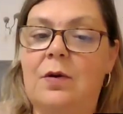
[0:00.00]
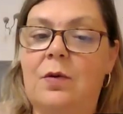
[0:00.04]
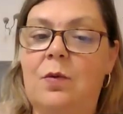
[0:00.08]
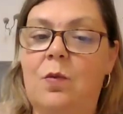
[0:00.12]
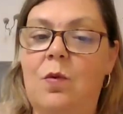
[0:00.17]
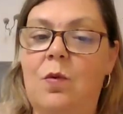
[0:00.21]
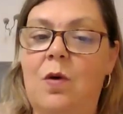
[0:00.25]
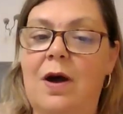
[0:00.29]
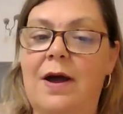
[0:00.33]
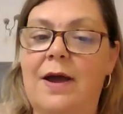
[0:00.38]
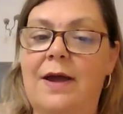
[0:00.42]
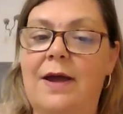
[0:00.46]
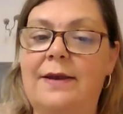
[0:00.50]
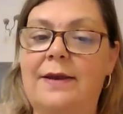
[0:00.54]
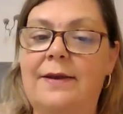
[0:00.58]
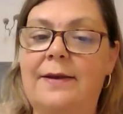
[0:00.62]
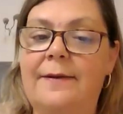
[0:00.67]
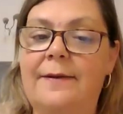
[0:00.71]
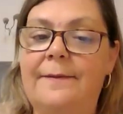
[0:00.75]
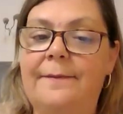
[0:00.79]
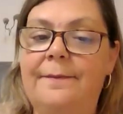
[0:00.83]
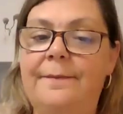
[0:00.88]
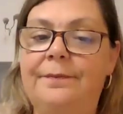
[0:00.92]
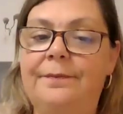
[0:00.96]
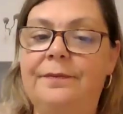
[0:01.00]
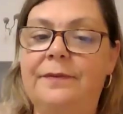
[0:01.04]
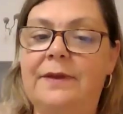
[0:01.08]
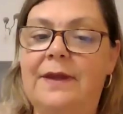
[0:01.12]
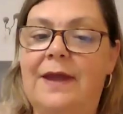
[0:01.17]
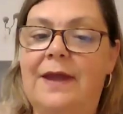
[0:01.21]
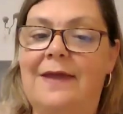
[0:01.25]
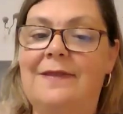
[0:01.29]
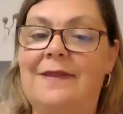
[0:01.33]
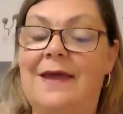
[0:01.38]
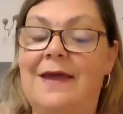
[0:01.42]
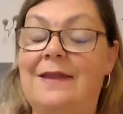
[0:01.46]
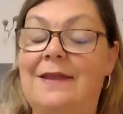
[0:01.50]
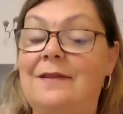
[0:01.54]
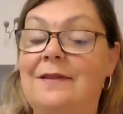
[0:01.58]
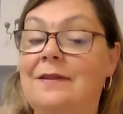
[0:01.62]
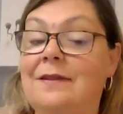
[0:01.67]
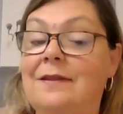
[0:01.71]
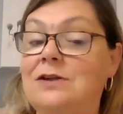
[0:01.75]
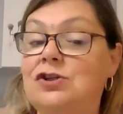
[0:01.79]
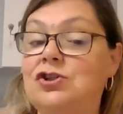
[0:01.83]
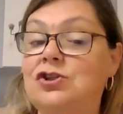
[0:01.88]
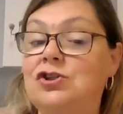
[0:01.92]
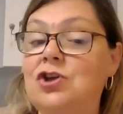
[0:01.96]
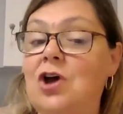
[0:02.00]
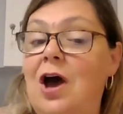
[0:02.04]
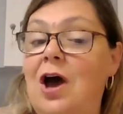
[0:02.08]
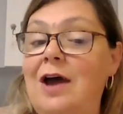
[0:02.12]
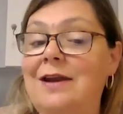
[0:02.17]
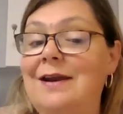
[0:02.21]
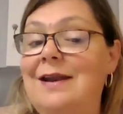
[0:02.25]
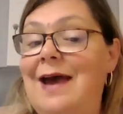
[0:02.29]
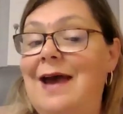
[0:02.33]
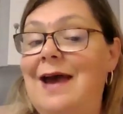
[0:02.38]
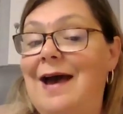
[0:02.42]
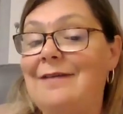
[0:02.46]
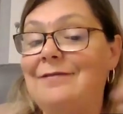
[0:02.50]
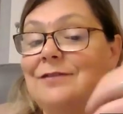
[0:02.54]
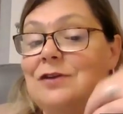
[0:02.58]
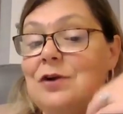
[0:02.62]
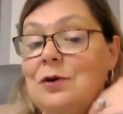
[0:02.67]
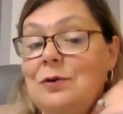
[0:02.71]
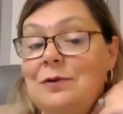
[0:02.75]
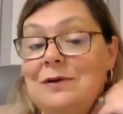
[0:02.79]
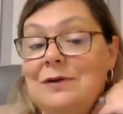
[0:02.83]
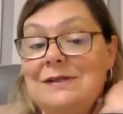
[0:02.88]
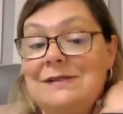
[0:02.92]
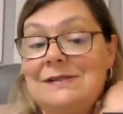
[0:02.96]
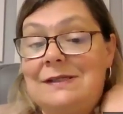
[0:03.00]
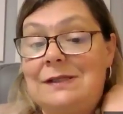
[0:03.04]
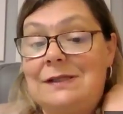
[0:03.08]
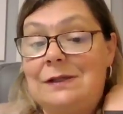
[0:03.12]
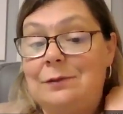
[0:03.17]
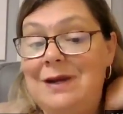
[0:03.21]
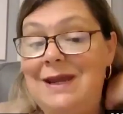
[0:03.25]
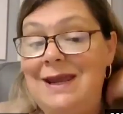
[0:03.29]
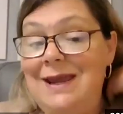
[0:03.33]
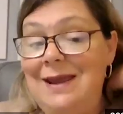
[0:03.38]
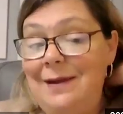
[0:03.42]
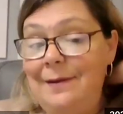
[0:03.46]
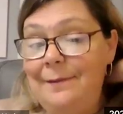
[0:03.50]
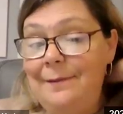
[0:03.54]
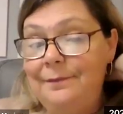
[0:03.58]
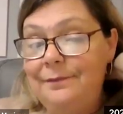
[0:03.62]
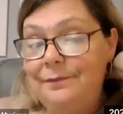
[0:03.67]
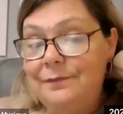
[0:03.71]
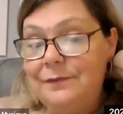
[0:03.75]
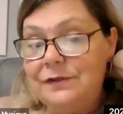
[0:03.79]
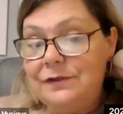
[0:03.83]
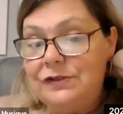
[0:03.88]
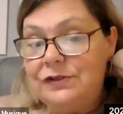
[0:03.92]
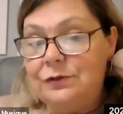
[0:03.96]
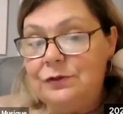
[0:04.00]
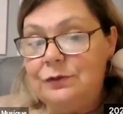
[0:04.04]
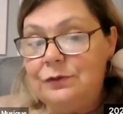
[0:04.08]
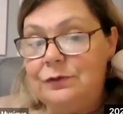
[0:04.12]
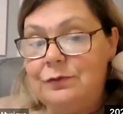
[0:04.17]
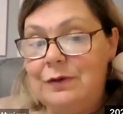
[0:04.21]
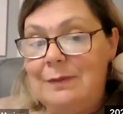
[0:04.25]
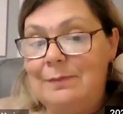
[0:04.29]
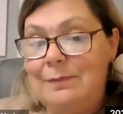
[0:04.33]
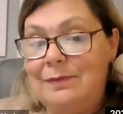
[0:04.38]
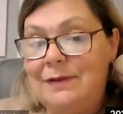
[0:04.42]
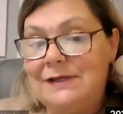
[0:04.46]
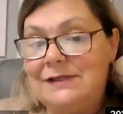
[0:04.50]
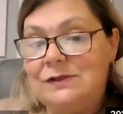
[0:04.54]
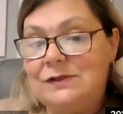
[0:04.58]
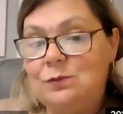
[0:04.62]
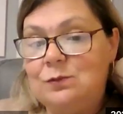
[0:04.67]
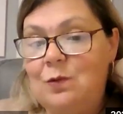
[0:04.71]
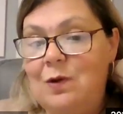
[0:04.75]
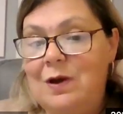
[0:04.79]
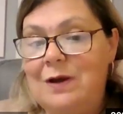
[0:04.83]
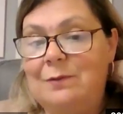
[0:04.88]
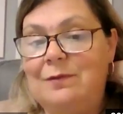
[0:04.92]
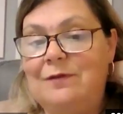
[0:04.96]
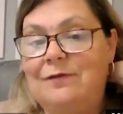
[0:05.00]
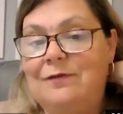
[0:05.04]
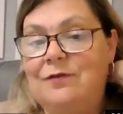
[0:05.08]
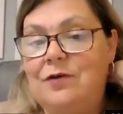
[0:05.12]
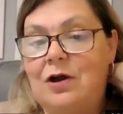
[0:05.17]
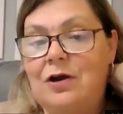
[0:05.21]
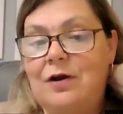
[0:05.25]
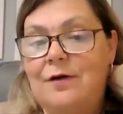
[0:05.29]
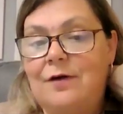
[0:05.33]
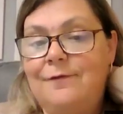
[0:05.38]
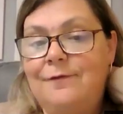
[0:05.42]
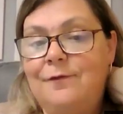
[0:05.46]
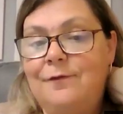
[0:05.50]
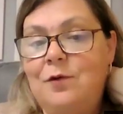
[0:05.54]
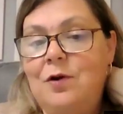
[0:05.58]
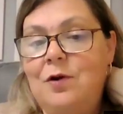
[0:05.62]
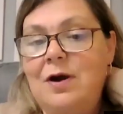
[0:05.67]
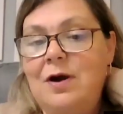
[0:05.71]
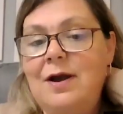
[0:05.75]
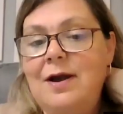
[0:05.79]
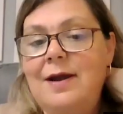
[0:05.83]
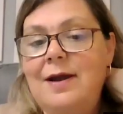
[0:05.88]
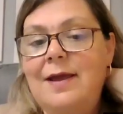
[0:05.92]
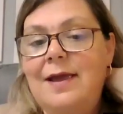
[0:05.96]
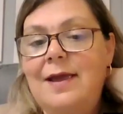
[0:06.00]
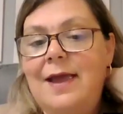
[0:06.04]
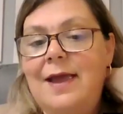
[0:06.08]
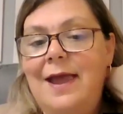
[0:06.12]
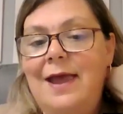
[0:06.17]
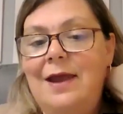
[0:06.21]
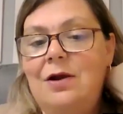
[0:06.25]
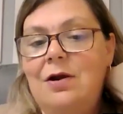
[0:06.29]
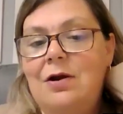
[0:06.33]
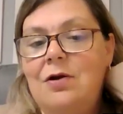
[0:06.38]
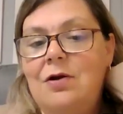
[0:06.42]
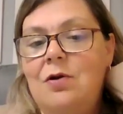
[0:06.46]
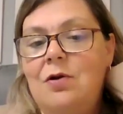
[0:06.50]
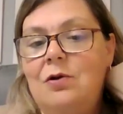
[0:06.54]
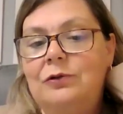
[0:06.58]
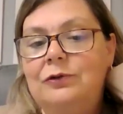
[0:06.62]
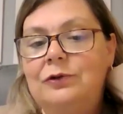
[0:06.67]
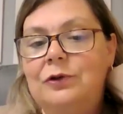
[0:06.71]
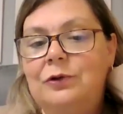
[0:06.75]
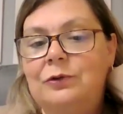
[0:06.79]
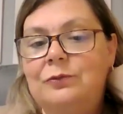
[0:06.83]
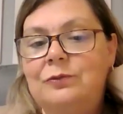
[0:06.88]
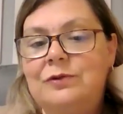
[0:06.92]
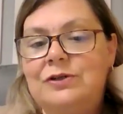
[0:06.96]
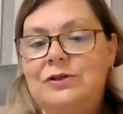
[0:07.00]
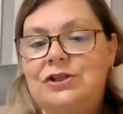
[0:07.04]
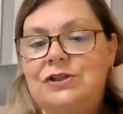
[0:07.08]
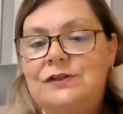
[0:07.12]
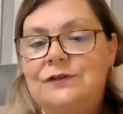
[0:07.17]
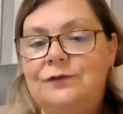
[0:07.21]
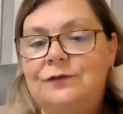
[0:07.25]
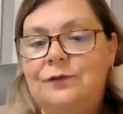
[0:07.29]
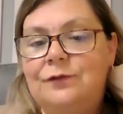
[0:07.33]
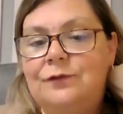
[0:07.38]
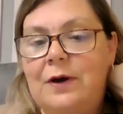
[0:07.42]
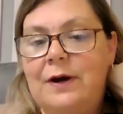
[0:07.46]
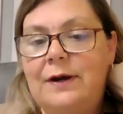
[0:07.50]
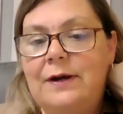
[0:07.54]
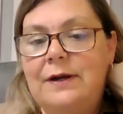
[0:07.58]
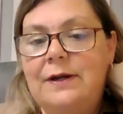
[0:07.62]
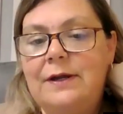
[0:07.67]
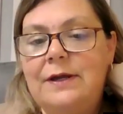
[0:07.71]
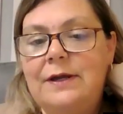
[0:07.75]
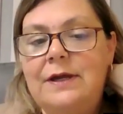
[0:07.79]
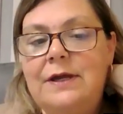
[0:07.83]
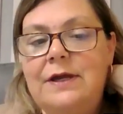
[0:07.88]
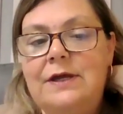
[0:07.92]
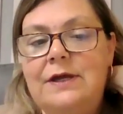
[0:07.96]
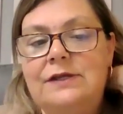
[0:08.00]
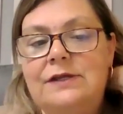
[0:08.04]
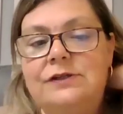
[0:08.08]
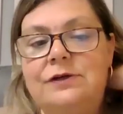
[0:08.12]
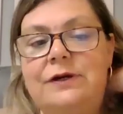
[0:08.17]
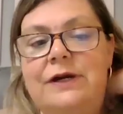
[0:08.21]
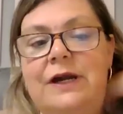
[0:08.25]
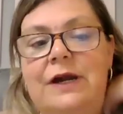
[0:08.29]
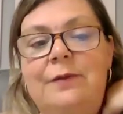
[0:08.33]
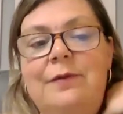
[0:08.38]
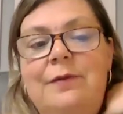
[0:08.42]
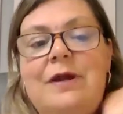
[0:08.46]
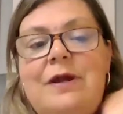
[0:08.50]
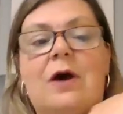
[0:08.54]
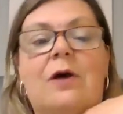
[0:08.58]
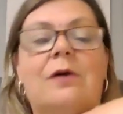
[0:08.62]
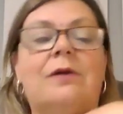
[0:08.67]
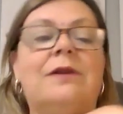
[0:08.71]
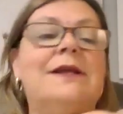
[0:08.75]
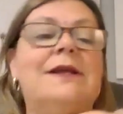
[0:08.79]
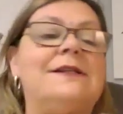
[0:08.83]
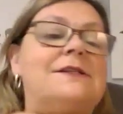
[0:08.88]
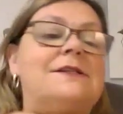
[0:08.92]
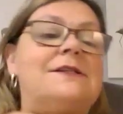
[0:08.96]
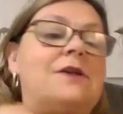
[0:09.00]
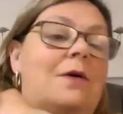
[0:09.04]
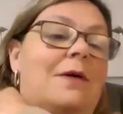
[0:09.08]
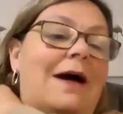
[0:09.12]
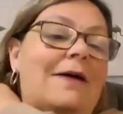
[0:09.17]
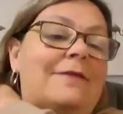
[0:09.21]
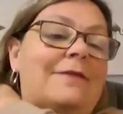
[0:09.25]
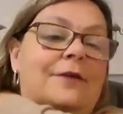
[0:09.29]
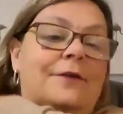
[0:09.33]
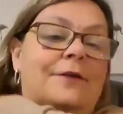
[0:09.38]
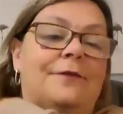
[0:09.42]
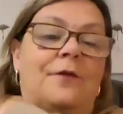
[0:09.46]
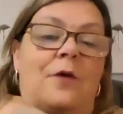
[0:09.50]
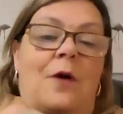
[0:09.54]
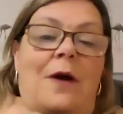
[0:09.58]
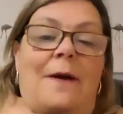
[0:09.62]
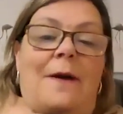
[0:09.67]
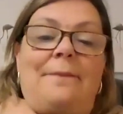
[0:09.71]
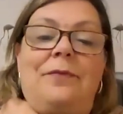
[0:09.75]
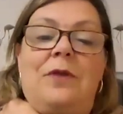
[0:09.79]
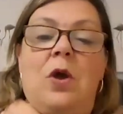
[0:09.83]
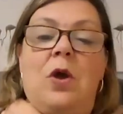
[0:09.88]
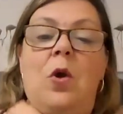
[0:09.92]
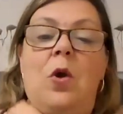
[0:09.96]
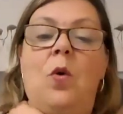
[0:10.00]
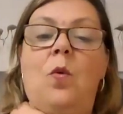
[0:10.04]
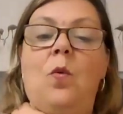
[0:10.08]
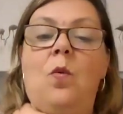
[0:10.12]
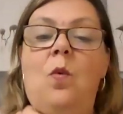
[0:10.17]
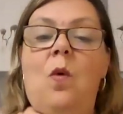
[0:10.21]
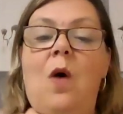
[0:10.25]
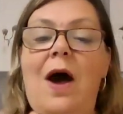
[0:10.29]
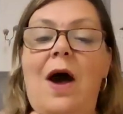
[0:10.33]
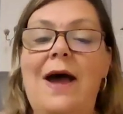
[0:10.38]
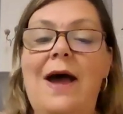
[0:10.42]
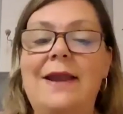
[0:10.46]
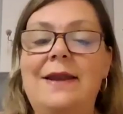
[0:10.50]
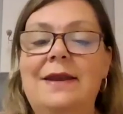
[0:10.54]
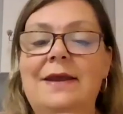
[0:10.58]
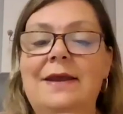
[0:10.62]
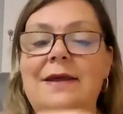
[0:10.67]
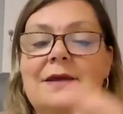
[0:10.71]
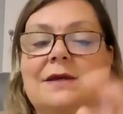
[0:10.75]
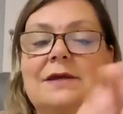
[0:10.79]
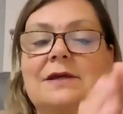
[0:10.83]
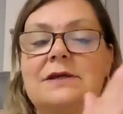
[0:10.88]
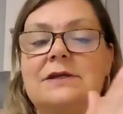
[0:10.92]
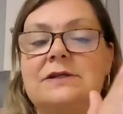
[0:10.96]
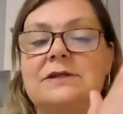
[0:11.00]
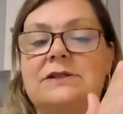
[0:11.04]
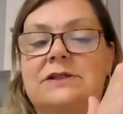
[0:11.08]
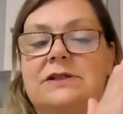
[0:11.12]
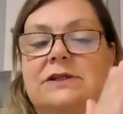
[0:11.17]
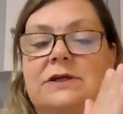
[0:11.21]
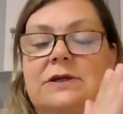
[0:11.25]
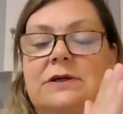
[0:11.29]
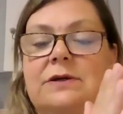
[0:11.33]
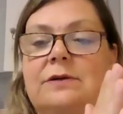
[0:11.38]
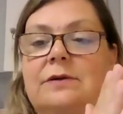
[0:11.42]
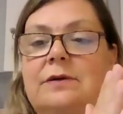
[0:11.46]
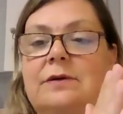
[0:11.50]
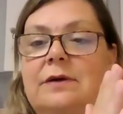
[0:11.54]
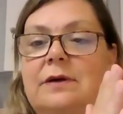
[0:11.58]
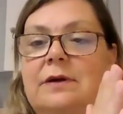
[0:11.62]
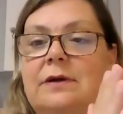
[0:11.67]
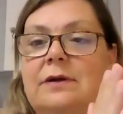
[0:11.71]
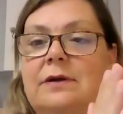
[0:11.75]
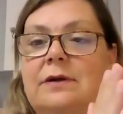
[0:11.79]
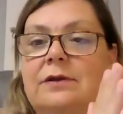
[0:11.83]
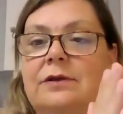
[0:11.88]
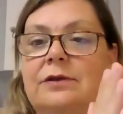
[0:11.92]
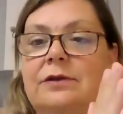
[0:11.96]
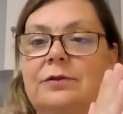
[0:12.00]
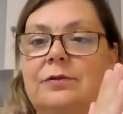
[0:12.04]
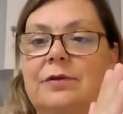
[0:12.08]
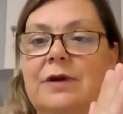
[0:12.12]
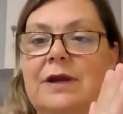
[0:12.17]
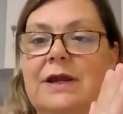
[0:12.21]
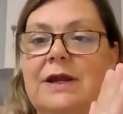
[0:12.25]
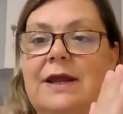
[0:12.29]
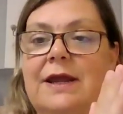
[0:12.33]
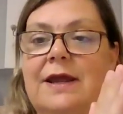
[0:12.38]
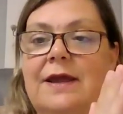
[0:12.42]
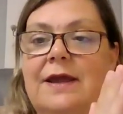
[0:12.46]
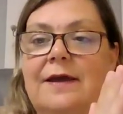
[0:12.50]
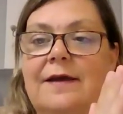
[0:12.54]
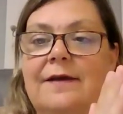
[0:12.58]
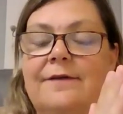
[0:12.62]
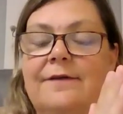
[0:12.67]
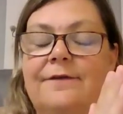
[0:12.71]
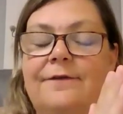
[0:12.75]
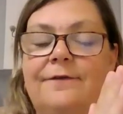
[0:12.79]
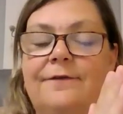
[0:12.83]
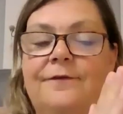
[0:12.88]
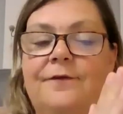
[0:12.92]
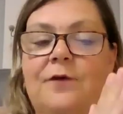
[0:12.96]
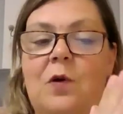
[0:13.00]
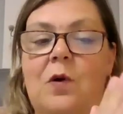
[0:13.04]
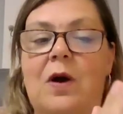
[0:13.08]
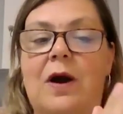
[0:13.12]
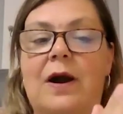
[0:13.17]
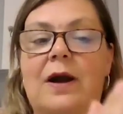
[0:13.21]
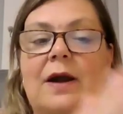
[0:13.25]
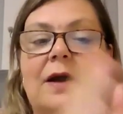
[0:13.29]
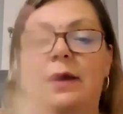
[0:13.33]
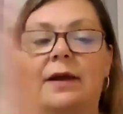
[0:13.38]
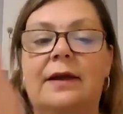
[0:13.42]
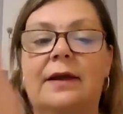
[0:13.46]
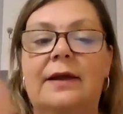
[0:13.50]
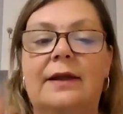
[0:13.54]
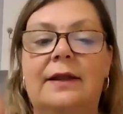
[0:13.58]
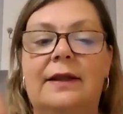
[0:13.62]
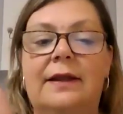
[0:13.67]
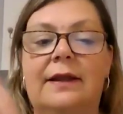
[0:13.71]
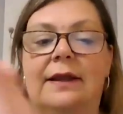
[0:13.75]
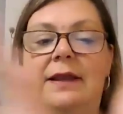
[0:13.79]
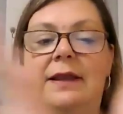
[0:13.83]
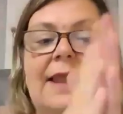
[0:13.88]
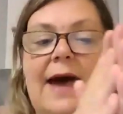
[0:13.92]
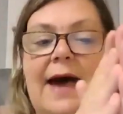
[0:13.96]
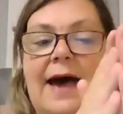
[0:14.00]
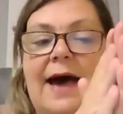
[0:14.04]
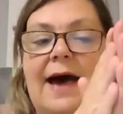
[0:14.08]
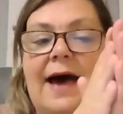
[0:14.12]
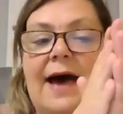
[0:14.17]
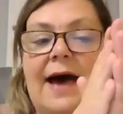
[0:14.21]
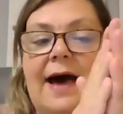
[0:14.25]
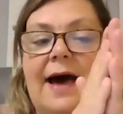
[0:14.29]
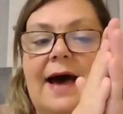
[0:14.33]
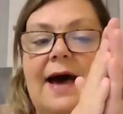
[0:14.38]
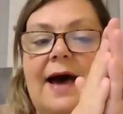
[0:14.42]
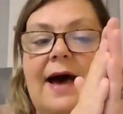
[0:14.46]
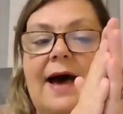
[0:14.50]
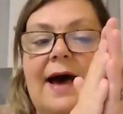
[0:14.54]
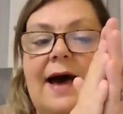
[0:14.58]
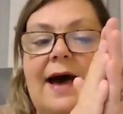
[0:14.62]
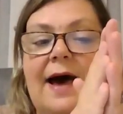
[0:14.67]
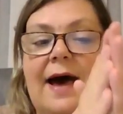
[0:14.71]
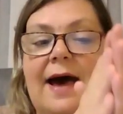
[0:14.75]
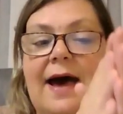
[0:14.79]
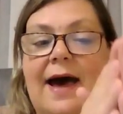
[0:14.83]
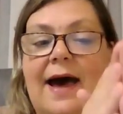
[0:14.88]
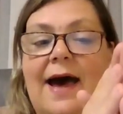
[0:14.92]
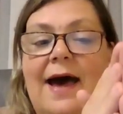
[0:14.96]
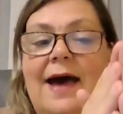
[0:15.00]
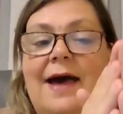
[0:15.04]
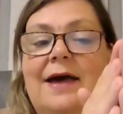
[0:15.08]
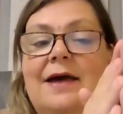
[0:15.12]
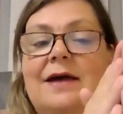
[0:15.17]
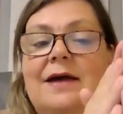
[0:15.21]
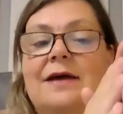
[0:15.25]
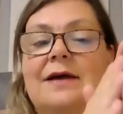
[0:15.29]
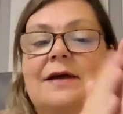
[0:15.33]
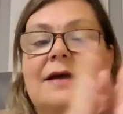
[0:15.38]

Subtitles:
1. And then the dotted half note is 3. So 3 plus 1, we've got our 4. And our whole note, which is 4. So here we go. Let's go after 4. 1, 2, 3, 4. La,